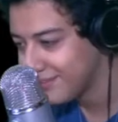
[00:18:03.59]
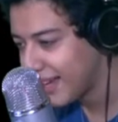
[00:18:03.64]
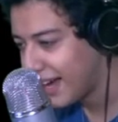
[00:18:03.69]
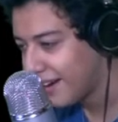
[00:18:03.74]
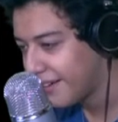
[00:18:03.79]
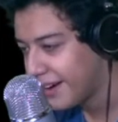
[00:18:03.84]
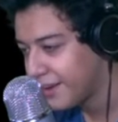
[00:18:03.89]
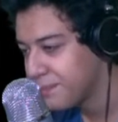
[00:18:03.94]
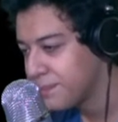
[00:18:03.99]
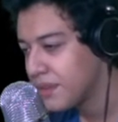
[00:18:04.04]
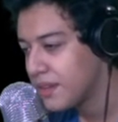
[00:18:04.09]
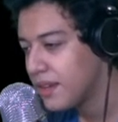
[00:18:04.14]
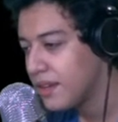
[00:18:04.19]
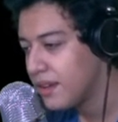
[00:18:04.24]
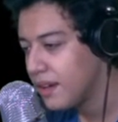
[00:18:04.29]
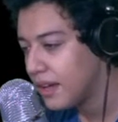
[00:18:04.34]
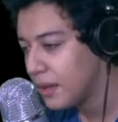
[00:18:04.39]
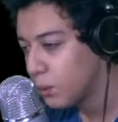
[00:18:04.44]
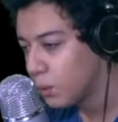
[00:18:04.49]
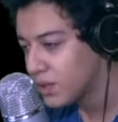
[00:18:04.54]
Alright,
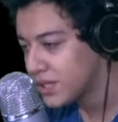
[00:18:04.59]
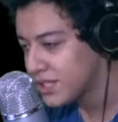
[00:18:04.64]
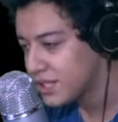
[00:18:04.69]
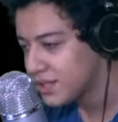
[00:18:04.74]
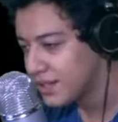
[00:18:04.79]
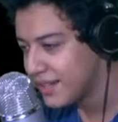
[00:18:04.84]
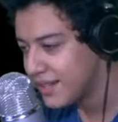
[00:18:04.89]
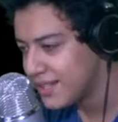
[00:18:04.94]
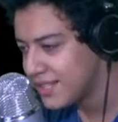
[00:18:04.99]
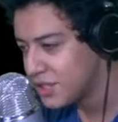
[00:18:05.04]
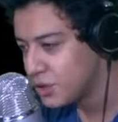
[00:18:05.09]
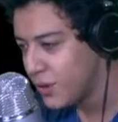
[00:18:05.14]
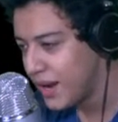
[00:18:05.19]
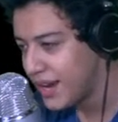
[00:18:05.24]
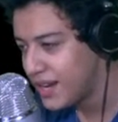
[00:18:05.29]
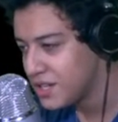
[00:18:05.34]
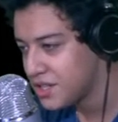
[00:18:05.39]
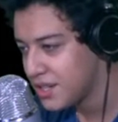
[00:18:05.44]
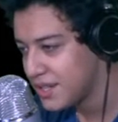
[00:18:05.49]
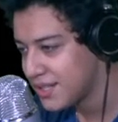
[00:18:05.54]
it is
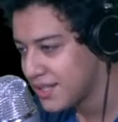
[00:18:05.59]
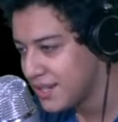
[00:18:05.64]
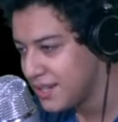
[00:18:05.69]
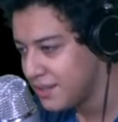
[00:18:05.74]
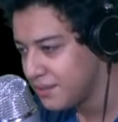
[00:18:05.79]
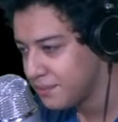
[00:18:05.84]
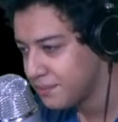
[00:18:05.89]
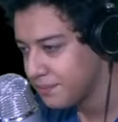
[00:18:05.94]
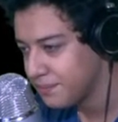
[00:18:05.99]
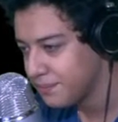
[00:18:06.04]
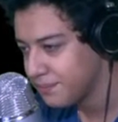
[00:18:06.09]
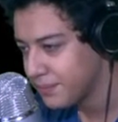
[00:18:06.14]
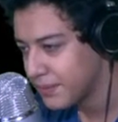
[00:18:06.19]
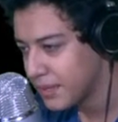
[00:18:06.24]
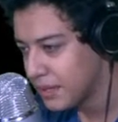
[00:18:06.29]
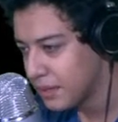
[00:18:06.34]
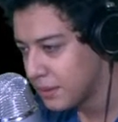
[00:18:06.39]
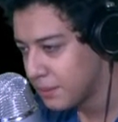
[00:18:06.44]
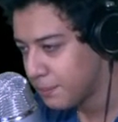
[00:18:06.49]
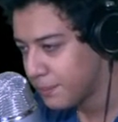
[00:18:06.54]
strange, isn't it?
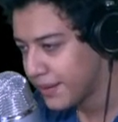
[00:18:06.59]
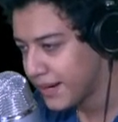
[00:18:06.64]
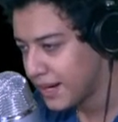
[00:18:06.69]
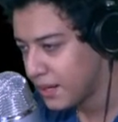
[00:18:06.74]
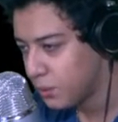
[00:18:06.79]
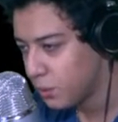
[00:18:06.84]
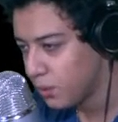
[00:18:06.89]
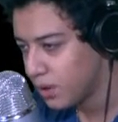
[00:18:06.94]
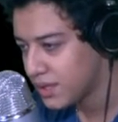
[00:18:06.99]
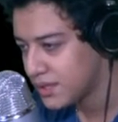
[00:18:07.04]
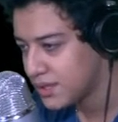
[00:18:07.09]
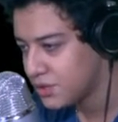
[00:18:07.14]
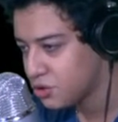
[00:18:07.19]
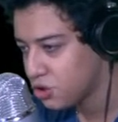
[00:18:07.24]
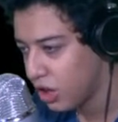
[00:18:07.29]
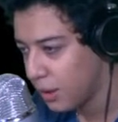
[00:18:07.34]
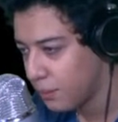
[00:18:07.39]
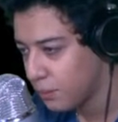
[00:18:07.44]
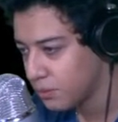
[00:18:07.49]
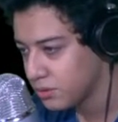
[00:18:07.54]
But I was
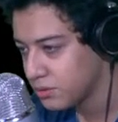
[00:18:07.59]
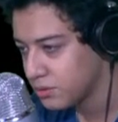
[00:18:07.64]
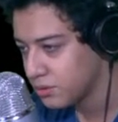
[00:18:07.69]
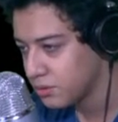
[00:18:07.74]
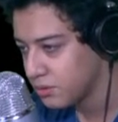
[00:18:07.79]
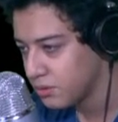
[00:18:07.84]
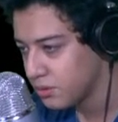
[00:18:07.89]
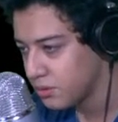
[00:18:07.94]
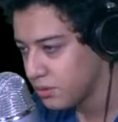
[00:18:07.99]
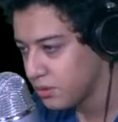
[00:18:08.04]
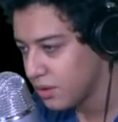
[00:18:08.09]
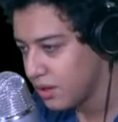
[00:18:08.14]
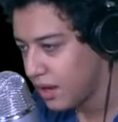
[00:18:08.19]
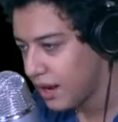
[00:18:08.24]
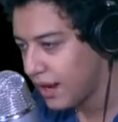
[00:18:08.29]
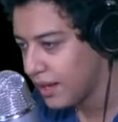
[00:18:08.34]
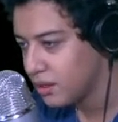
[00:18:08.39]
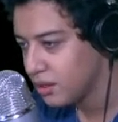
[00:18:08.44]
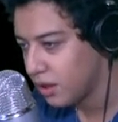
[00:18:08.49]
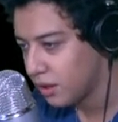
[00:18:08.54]
troubled.
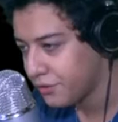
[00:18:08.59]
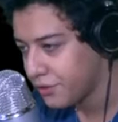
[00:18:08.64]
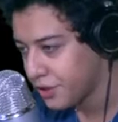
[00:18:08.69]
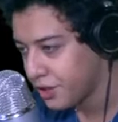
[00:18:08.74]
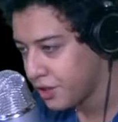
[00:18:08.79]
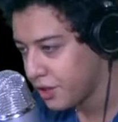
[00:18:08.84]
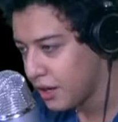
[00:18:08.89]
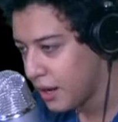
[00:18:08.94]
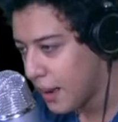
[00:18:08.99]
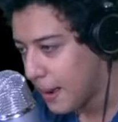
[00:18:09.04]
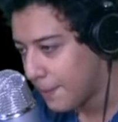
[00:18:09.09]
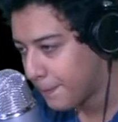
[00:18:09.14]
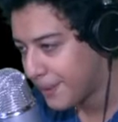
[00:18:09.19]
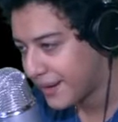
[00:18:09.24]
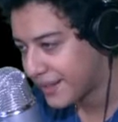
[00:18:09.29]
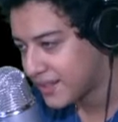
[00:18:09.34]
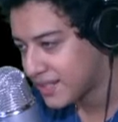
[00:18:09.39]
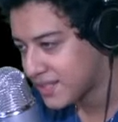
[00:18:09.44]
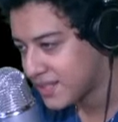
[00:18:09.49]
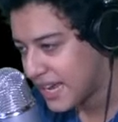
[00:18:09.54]
I loved her,
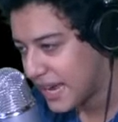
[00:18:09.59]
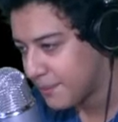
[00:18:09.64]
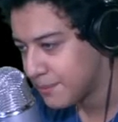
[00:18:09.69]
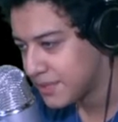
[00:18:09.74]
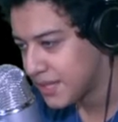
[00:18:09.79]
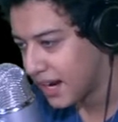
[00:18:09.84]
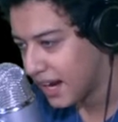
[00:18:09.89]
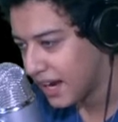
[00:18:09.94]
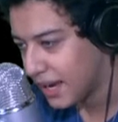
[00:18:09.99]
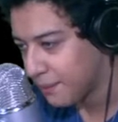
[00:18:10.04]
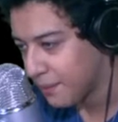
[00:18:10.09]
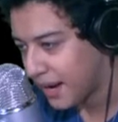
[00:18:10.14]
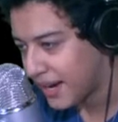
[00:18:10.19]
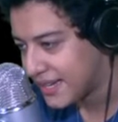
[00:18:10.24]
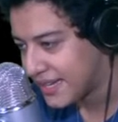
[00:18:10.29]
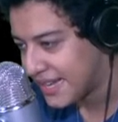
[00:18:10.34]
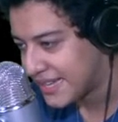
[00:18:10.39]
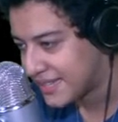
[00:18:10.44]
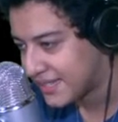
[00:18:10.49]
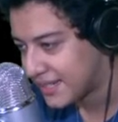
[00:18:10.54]
but at the same time, I
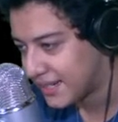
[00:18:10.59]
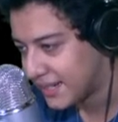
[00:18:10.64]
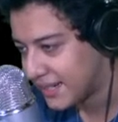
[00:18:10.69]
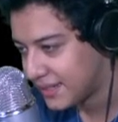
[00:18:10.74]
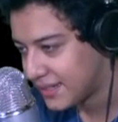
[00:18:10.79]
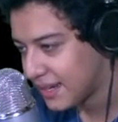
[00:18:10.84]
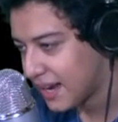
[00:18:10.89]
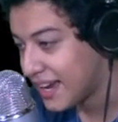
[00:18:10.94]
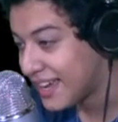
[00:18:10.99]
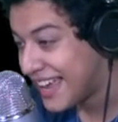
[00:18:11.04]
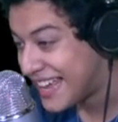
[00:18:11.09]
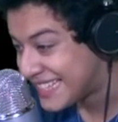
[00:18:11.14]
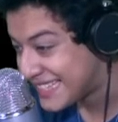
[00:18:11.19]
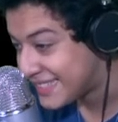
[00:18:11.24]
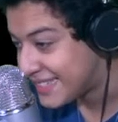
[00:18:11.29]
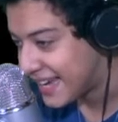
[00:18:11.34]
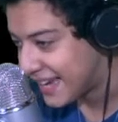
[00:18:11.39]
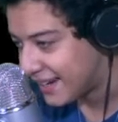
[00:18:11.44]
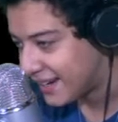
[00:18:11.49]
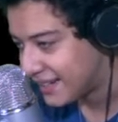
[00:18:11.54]

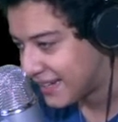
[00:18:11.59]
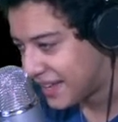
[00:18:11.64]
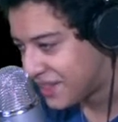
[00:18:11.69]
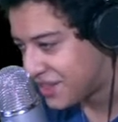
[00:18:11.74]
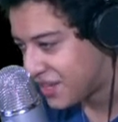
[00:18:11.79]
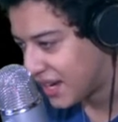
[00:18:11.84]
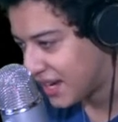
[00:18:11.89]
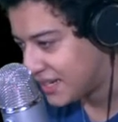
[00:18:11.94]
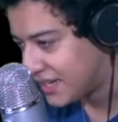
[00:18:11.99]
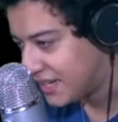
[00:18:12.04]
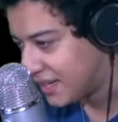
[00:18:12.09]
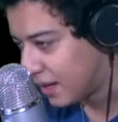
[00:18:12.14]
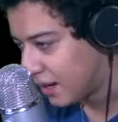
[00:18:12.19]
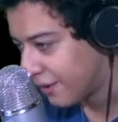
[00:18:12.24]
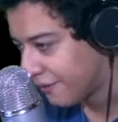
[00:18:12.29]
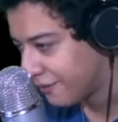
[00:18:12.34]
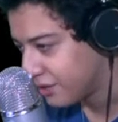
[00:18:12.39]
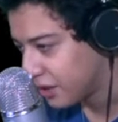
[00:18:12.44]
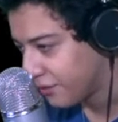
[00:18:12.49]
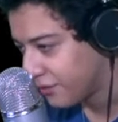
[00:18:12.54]
hesitated at the idea
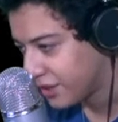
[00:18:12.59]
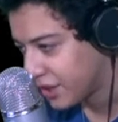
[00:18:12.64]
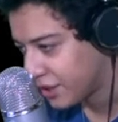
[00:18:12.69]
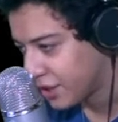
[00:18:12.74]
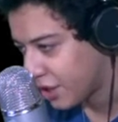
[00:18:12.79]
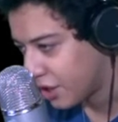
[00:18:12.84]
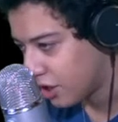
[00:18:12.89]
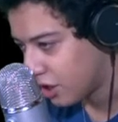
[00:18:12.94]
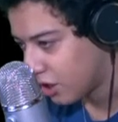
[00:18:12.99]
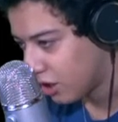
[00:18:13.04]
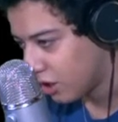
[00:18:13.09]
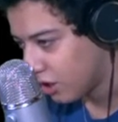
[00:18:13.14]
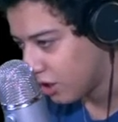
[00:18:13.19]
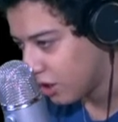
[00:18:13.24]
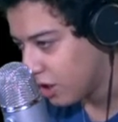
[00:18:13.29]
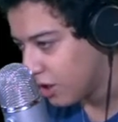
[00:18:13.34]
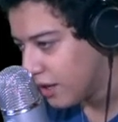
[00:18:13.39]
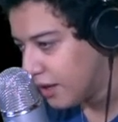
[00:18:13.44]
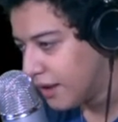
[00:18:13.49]
of loving a girl.